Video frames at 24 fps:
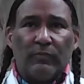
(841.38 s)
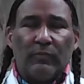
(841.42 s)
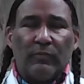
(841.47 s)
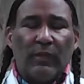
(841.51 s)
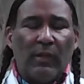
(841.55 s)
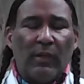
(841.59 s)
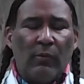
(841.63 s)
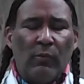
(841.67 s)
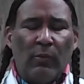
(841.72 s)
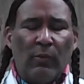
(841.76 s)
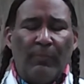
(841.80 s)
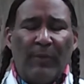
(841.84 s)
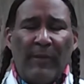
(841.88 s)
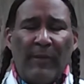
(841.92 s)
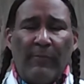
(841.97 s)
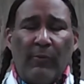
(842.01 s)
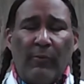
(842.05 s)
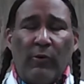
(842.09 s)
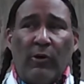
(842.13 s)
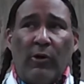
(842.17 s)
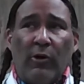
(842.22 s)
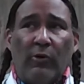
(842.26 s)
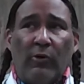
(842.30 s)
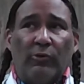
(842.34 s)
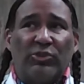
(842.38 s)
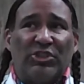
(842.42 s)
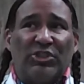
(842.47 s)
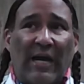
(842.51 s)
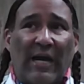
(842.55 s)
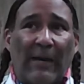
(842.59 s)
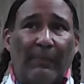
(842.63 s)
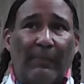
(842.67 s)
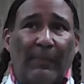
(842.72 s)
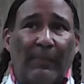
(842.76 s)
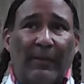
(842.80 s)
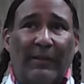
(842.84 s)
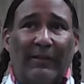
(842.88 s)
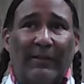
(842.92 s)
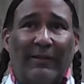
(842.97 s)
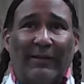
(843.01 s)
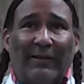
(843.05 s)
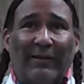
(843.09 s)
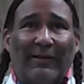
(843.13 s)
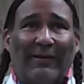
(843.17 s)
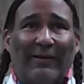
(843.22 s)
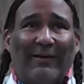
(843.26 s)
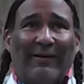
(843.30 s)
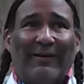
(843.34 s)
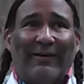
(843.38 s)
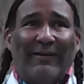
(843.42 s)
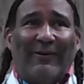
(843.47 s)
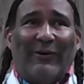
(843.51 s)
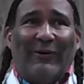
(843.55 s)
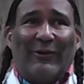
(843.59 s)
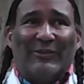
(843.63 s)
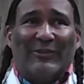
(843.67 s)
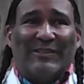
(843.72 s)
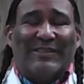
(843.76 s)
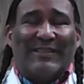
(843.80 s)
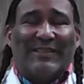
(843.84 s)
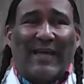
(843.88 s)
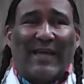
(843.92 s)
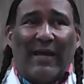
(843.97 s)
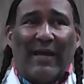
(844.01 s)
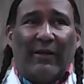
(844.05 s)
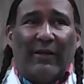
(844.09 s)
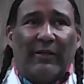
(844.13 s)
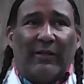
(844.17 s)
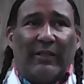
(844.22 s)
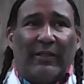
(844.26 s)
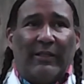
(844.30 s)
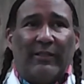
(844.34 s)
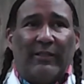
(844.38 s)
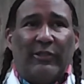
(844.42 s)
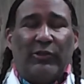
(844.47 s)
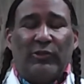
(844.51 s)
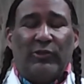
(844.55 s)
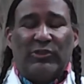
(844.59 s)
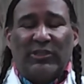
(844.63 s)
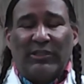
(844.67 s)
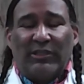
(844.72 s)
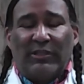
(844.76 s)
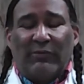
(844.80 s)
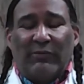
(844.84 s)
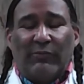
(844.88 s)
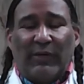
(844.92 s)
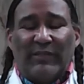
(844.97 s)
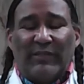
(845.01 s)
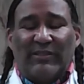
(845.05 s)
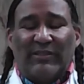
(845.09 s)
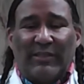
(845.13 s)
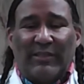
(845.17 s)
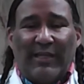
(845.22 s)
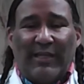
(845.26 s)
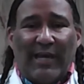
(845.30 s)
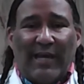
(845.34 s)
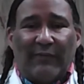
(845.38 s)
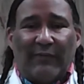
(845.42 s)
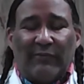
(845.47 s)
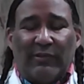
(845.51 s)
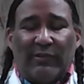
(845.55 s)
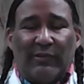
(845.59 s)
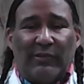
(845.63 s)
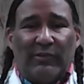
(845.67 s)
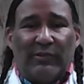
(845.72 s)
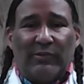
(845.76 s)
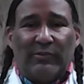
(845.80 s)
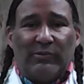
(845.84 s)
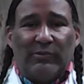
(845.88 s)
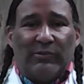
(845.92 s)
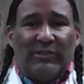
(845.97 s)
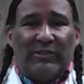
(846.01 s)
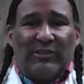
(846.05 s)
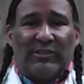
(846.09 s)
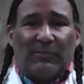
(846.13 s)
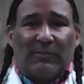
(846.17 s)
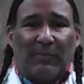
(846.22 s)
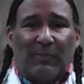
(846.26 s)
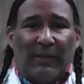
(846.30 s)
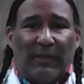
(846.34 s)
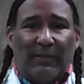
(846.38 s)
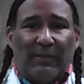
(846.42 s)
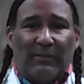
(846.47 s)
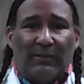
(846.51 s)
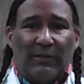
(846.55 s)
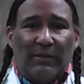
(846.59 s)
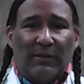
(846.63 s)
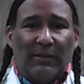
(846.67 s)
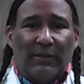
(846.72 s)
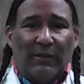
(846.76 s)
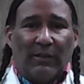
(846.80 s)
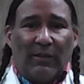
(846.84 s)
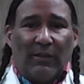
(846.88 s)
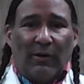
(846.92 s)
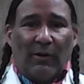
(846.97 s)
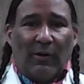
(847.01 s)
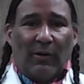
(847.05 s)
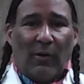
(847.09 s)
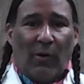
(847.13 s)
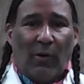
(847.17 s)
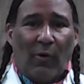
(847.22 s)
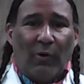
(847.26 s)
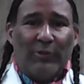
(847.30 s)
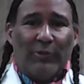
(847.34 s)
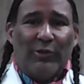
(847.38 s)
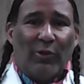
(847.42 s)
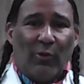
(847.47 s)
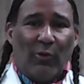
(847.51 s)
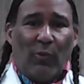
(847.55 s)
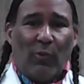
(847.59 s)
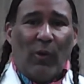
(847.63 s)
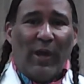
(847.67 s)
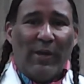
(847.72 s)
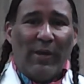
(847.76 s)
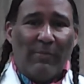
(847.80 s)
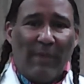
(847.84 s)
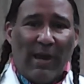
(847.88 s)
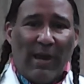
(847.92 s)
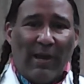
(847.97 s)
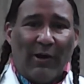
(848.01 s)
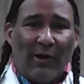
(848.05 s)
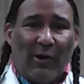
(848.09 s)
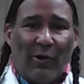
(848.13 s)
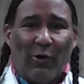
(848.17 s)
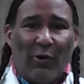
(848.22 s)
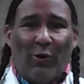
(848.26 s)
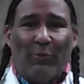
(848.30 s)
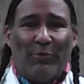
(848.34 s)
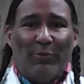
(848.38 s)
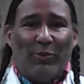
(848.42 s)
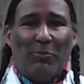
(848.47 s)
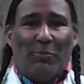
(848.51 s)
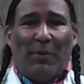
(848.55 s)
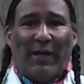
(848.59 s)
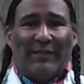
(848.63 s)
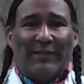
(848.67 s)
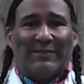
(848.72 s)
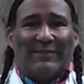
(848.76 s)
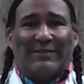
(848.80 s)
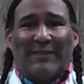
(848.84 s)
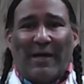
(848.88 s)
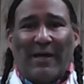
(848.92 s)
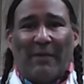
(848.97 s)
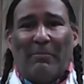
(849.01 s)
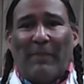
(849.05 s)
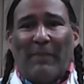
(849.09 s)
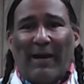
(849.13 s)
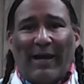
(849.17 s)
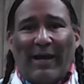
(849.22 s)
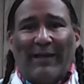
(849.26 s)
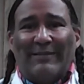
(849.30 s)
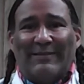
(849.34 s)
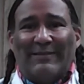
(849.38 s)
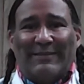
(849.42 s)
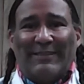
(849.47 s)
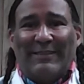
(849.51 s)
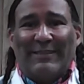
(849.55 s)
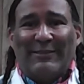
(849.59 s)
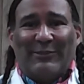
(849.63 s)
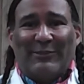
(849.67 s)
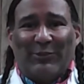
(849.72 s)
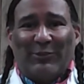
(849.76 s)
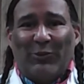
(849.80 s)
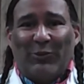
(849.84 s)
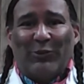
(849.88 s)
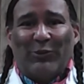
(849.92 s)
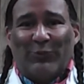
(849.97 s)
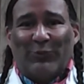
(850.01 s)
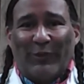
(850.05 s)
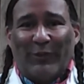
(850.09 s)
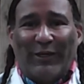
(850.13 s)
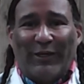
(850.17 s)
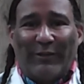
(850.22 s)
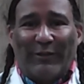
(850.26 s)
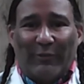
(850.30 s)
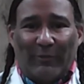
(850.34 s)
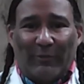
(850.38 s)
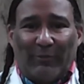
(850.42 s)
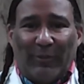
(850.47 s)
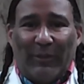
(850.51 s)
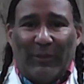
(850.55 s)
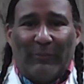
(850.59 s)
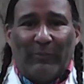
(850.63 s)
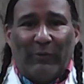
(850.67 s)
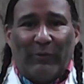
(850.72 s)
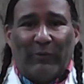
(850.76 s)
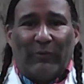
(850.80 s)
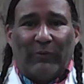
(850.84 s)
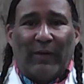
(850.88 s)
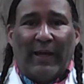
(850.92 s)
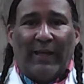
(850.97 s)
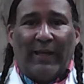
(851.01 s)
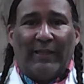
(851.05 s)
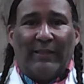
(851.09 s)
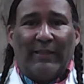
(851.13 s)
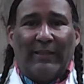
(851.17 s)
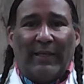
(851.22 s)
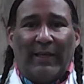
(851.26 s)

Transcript: When people go shopping on Saturday, usually the rest of the afternoon is spent on your way back home. You might stop by and see 2 or 3 other people, right?